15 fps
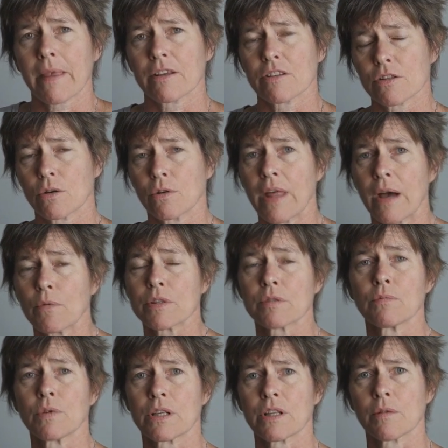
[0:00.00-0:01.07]
So that was
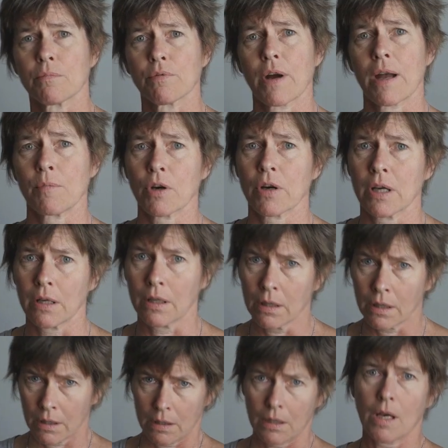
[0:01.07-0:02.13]
one of the primary
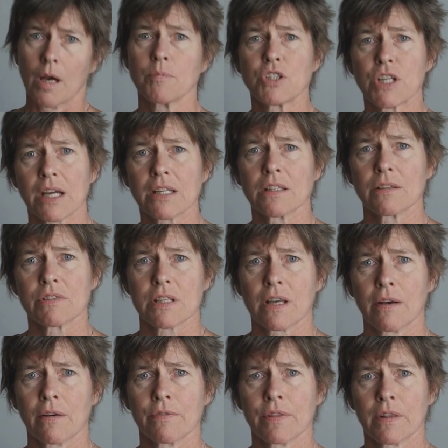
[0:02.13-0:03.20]
objectives
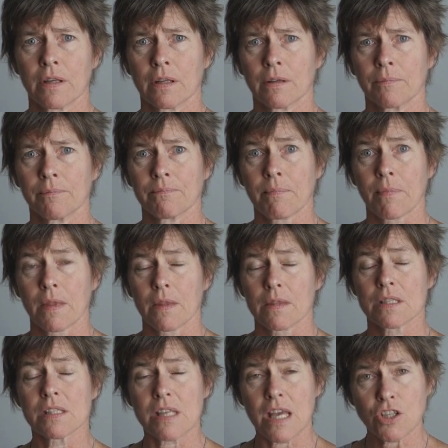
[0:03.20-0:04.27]
of the
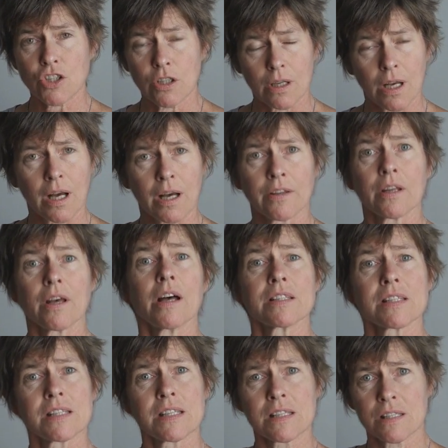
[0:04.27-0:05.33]
session on a
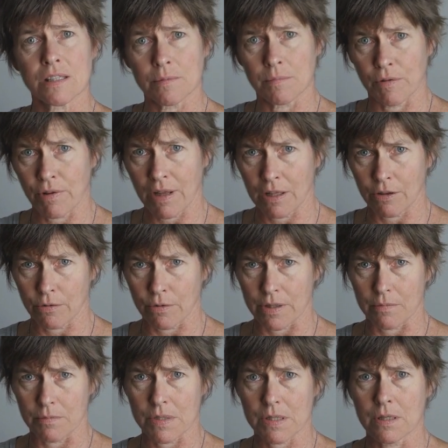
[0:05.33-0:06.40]
system of
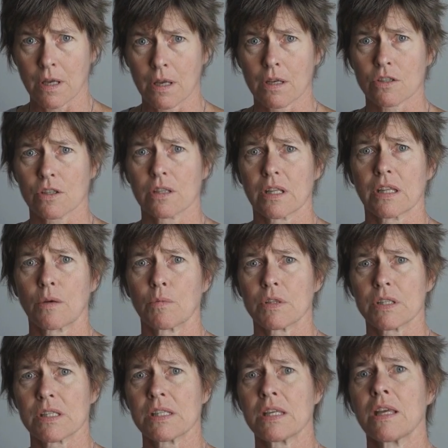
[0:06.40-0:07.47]
algorithms, so that they
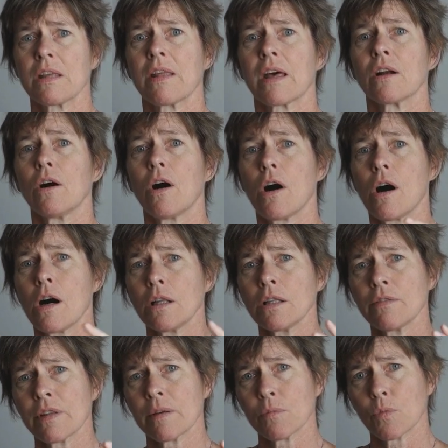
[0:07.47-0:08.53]
would see that all
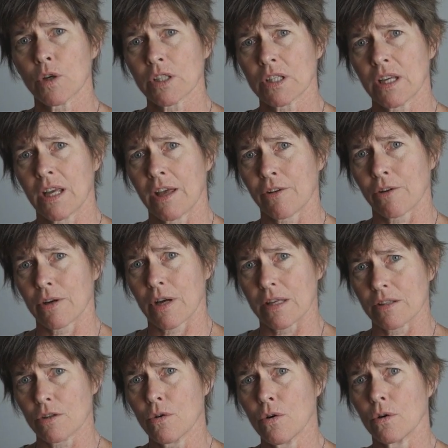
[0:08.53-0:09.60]
of them work together
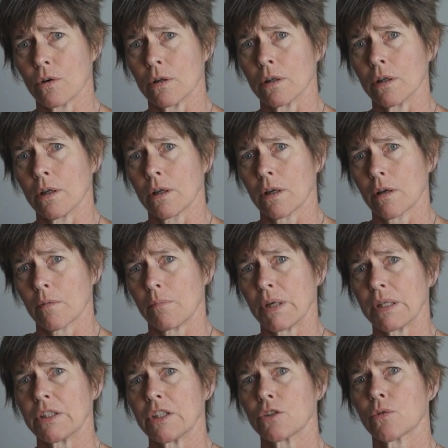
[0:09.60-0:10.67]
as a whole,
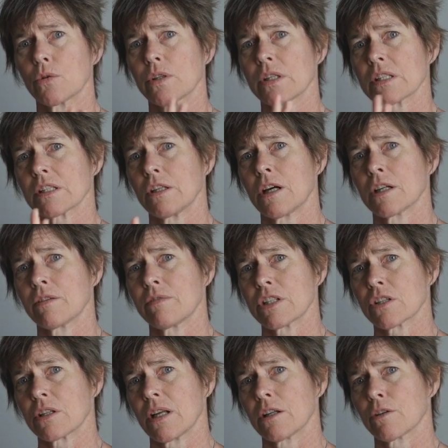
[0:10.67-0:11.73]
building toward this long
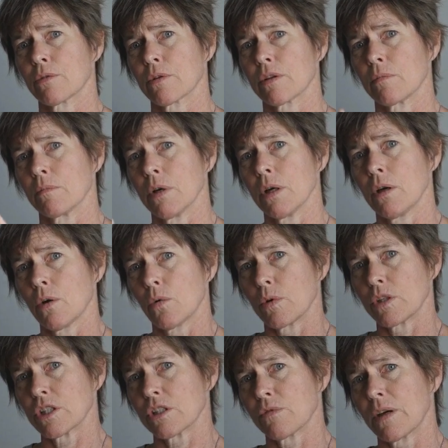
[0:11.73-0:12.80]
division algorithm,
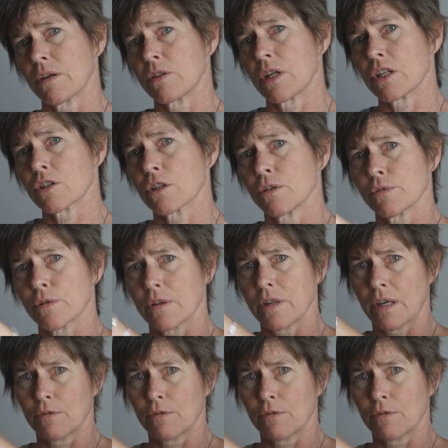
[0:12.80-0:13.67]
which is foundational for